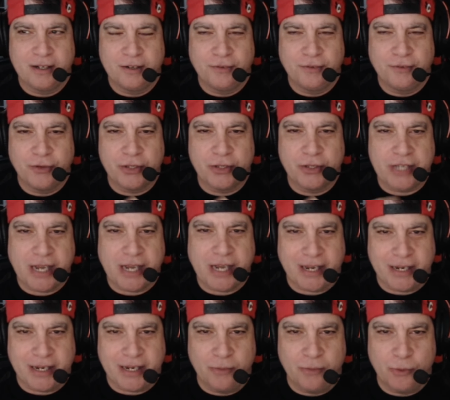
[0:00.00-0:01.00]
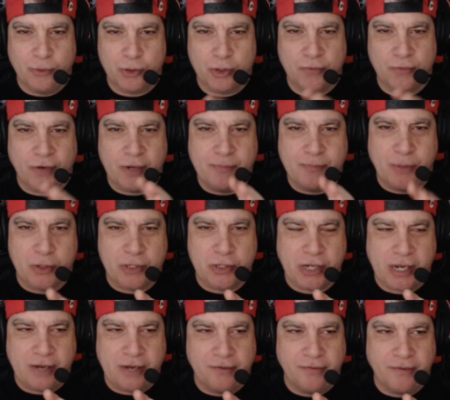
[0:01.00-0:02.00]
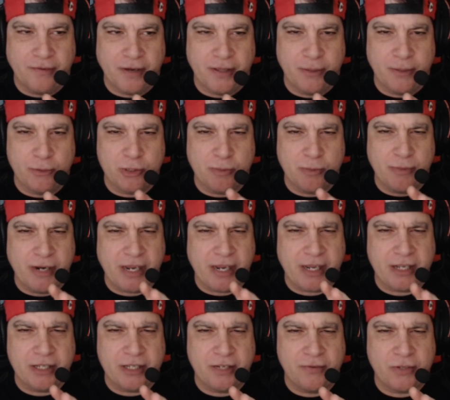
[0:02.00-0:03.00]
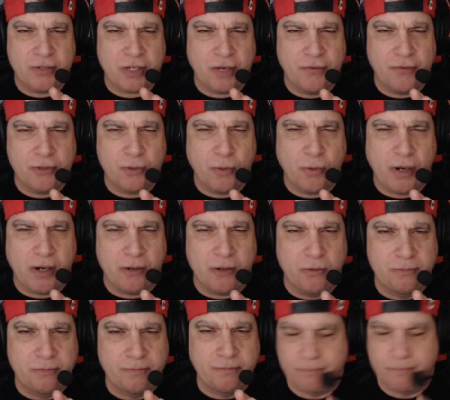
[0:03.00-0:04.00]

for the day, which was very positive, and there was some negative stuff as well.